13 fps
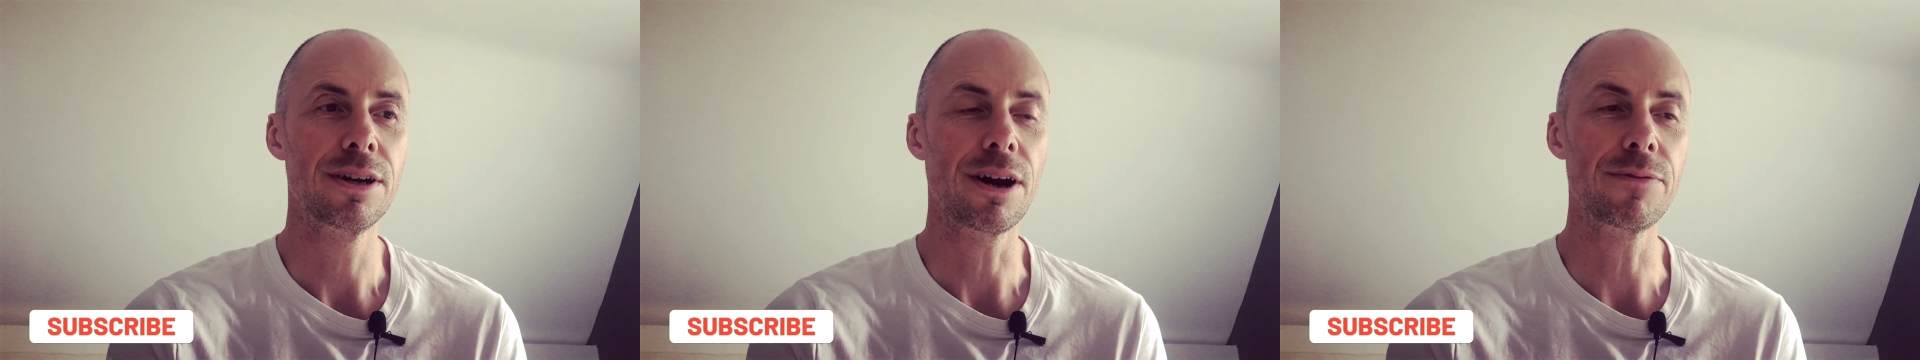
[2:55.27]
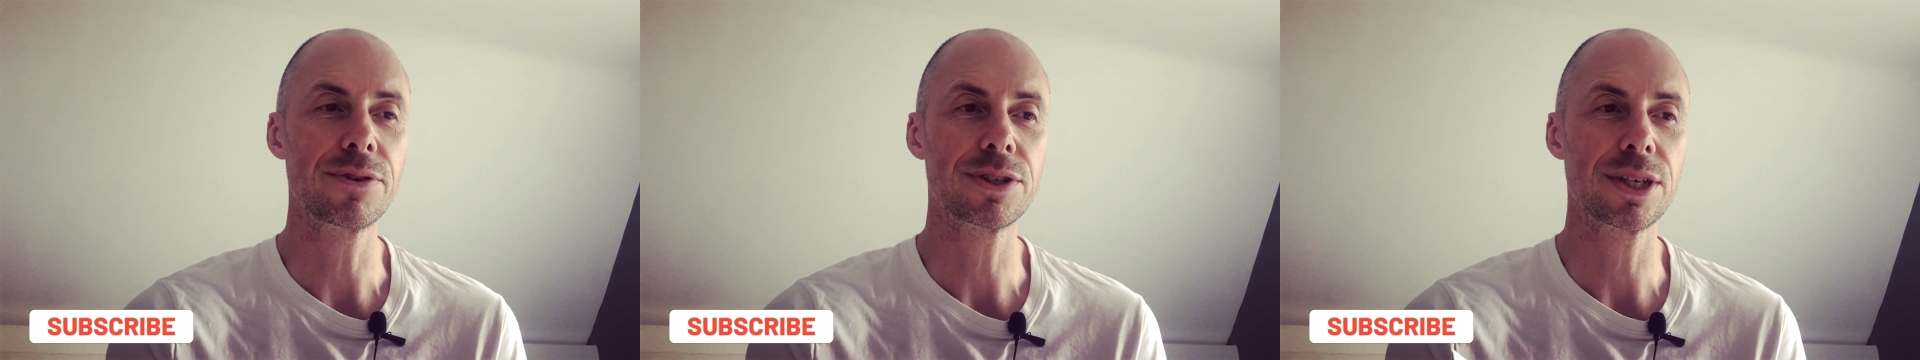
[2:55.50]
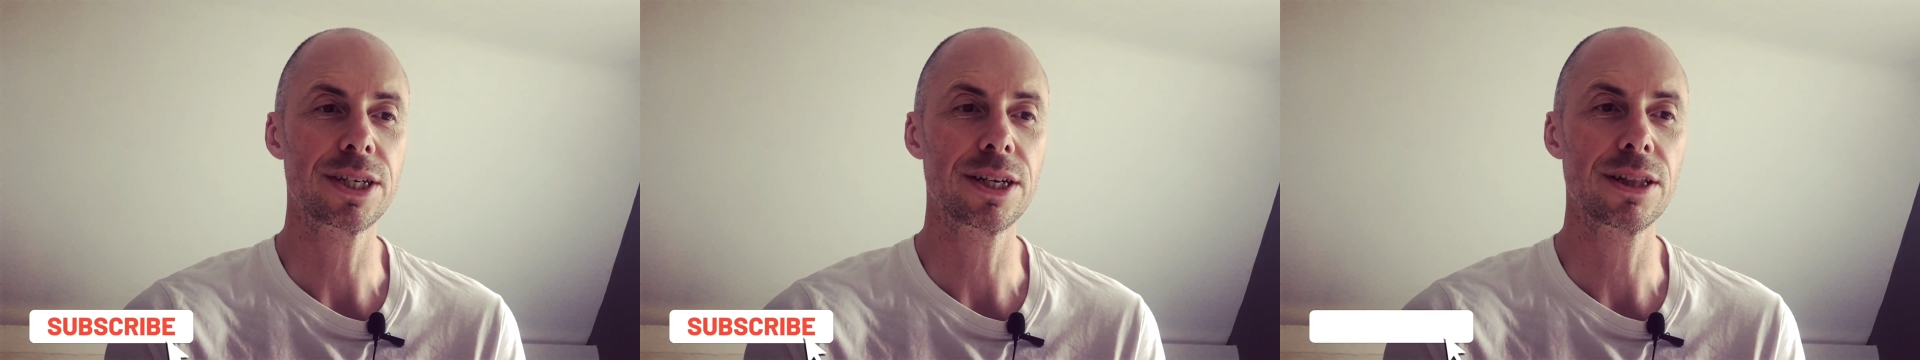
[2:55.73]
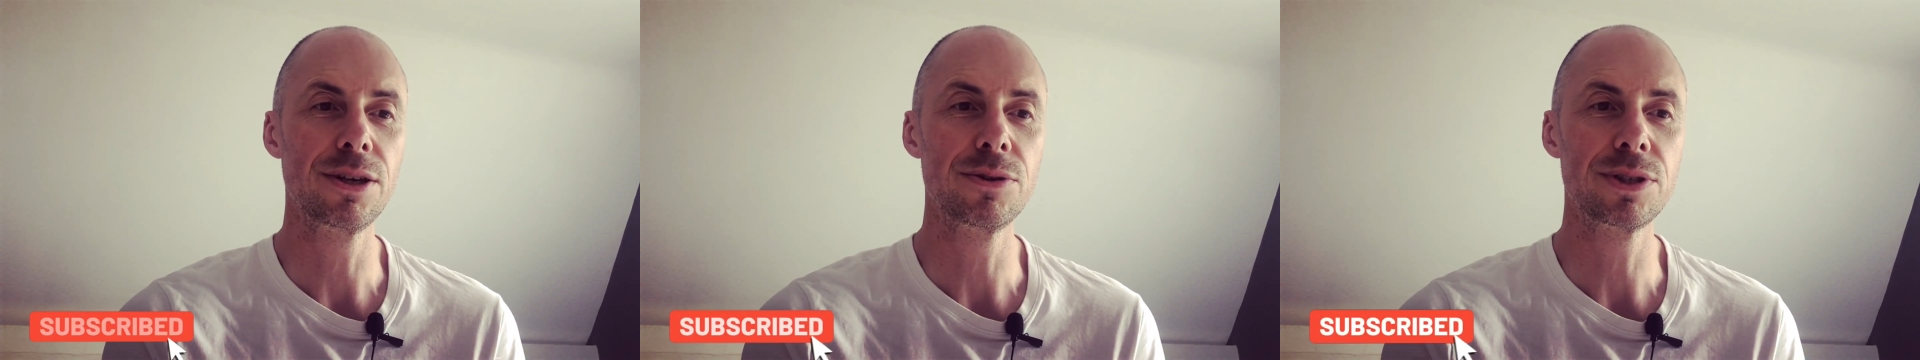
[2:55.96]
Obviously
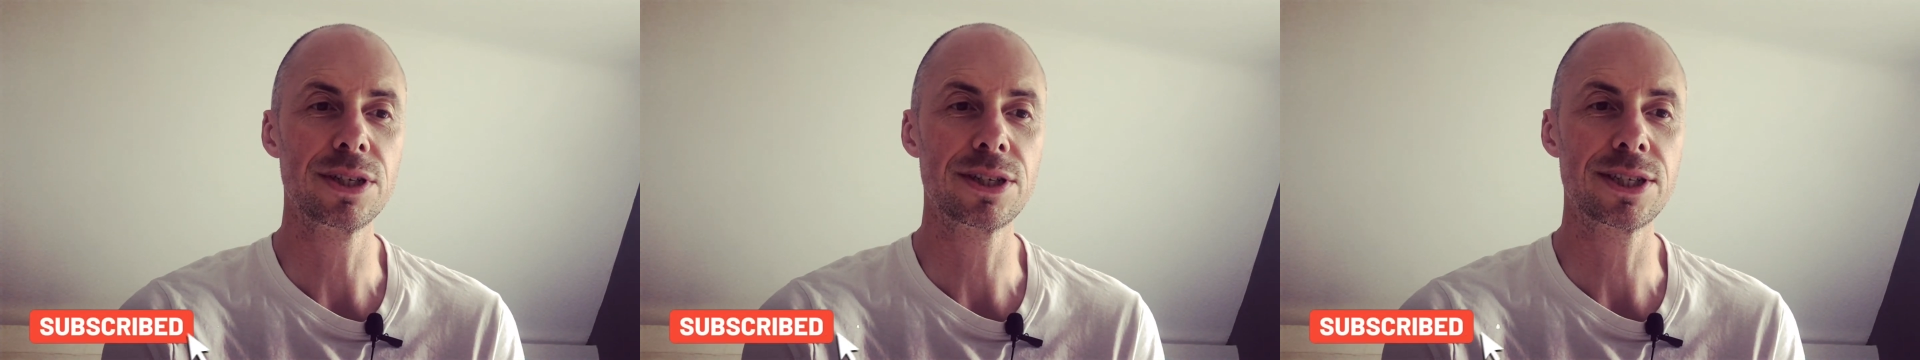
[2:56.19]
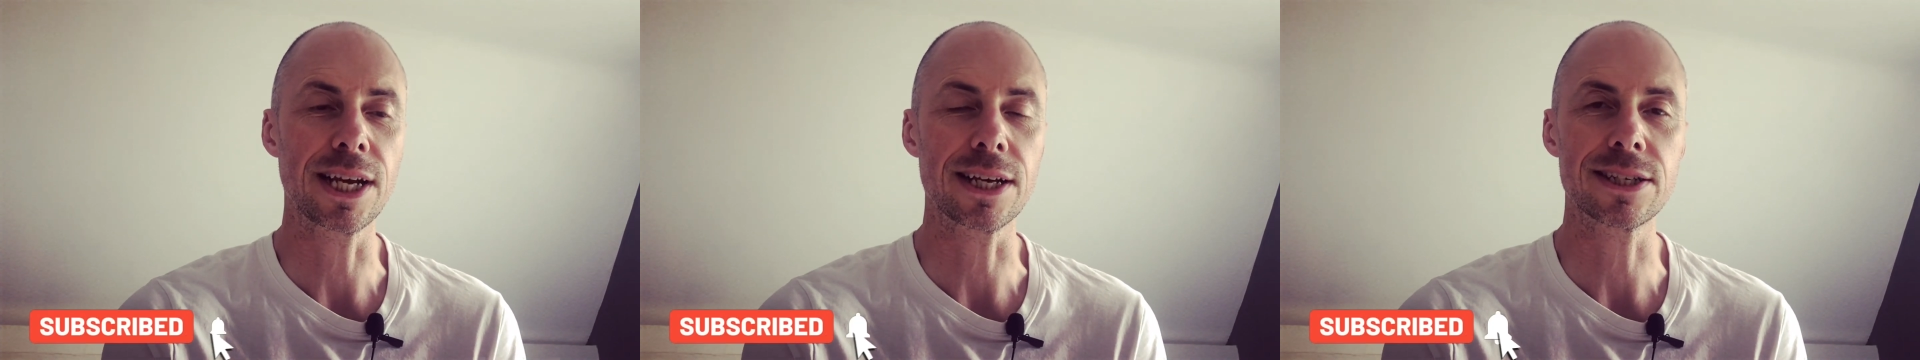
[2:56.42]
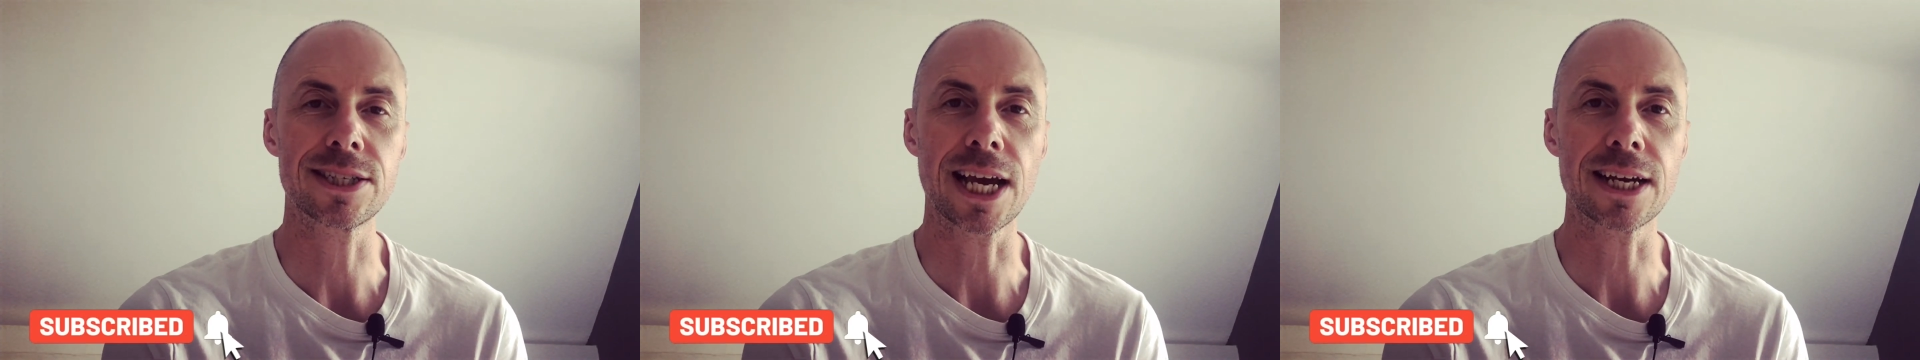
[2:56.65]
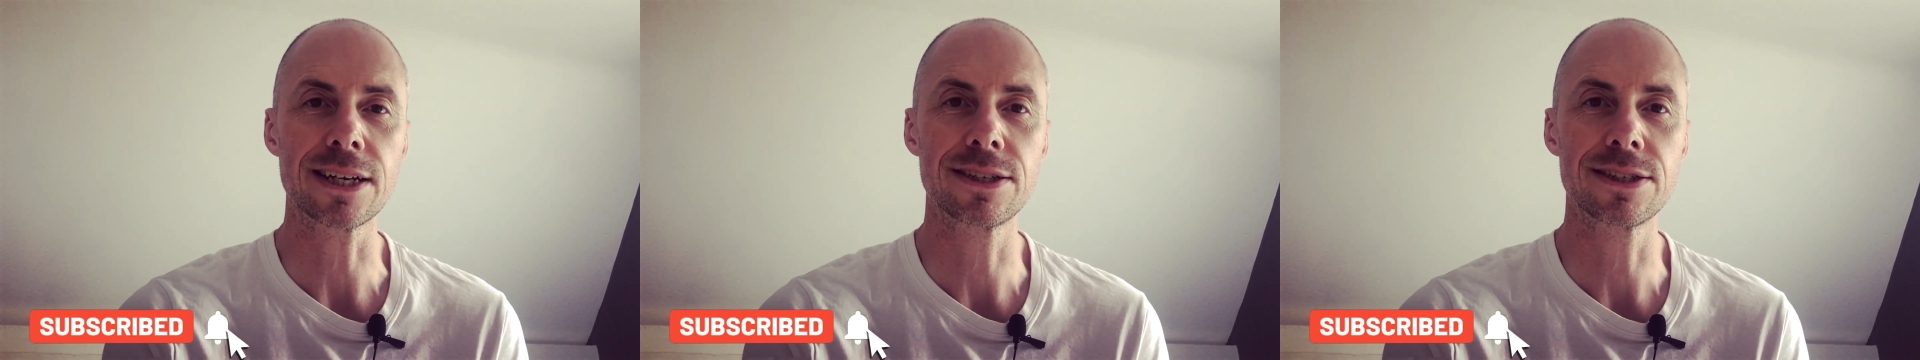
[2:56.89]
you're losing 6
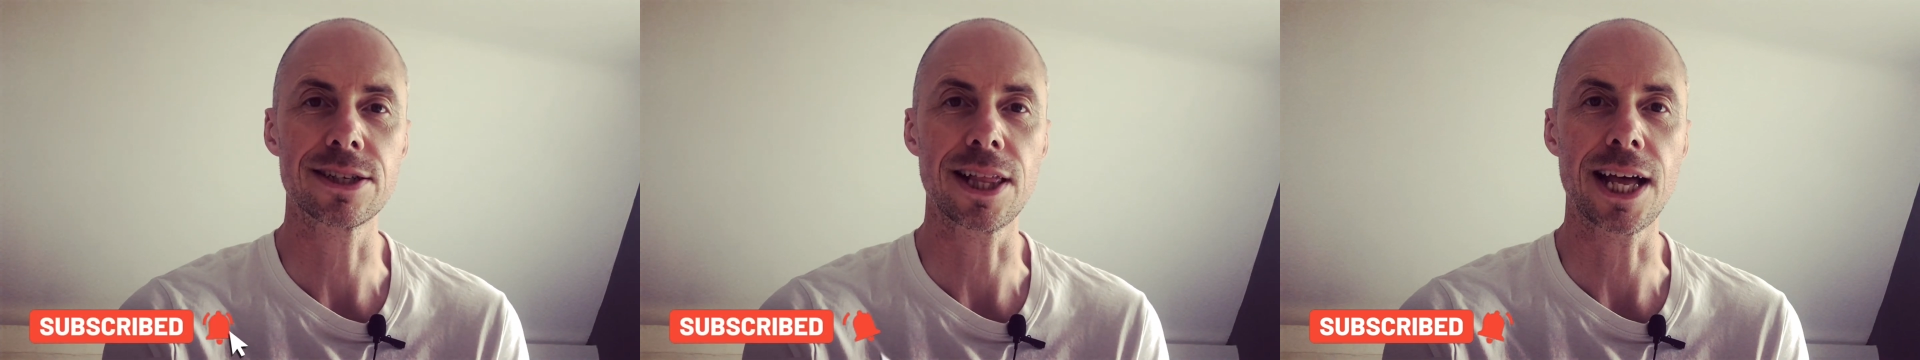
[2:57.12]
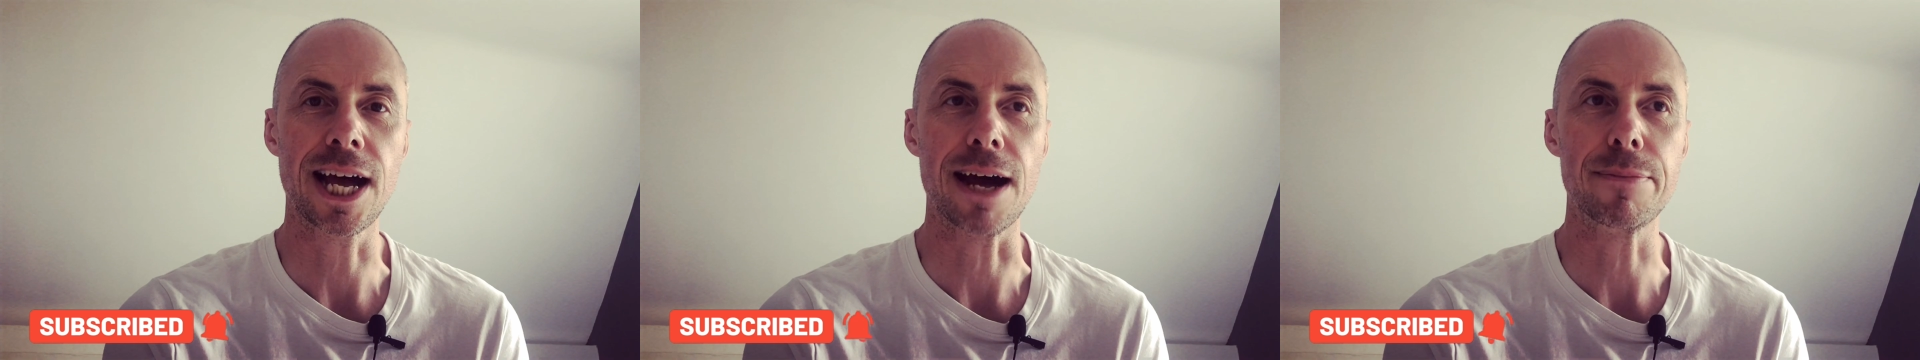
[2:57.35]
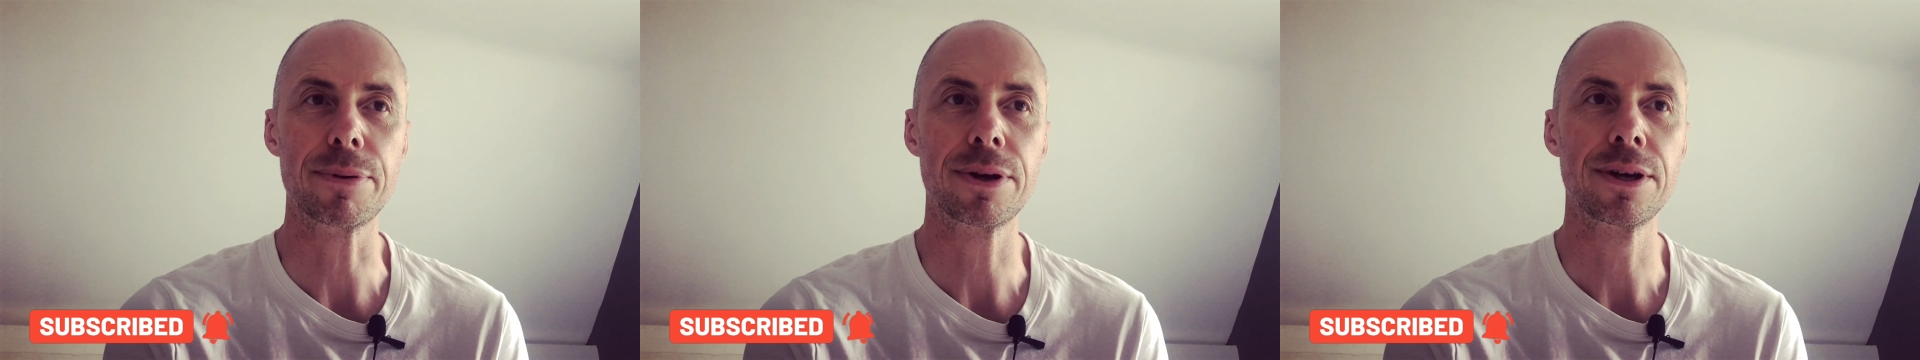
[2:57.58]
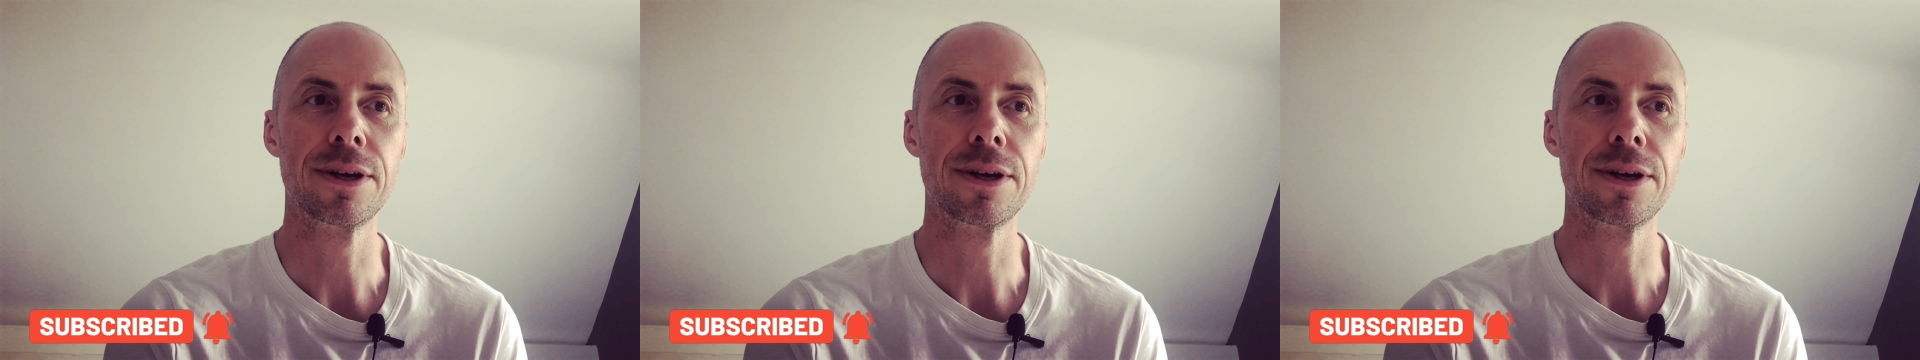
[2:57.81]
seconds a lap,